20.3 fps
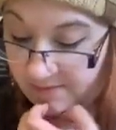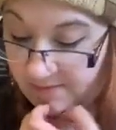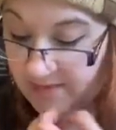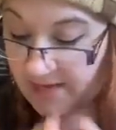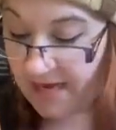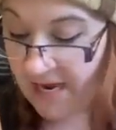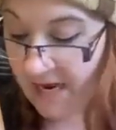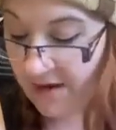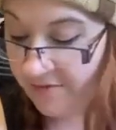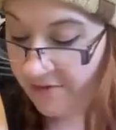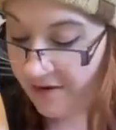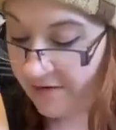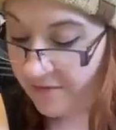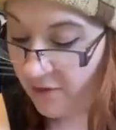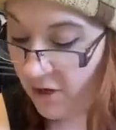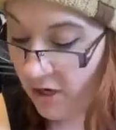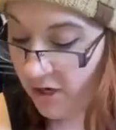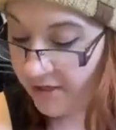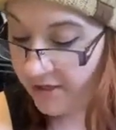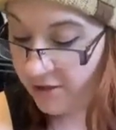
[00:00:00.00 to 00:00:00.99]
Harry,
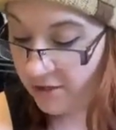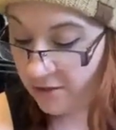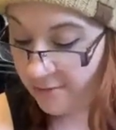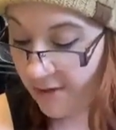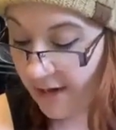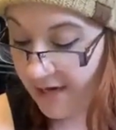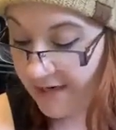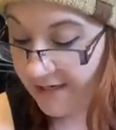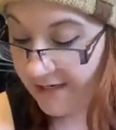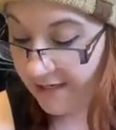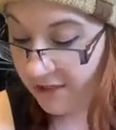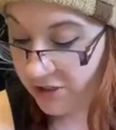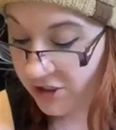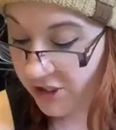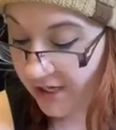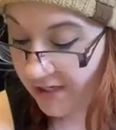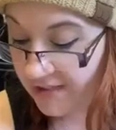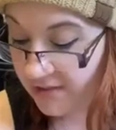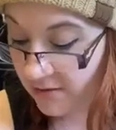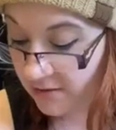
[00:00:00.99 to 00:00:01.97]
Ron, and Hermione
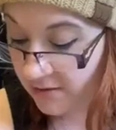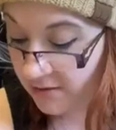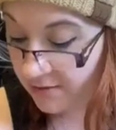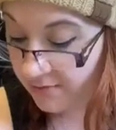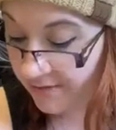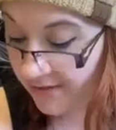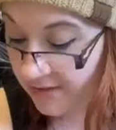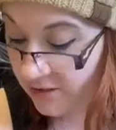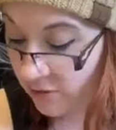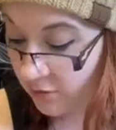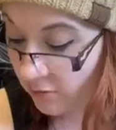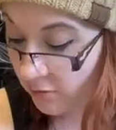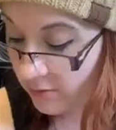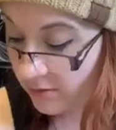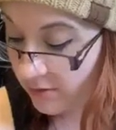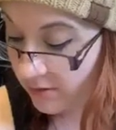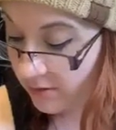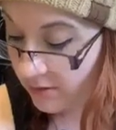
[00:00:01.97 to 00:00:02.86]
checked on the threshold.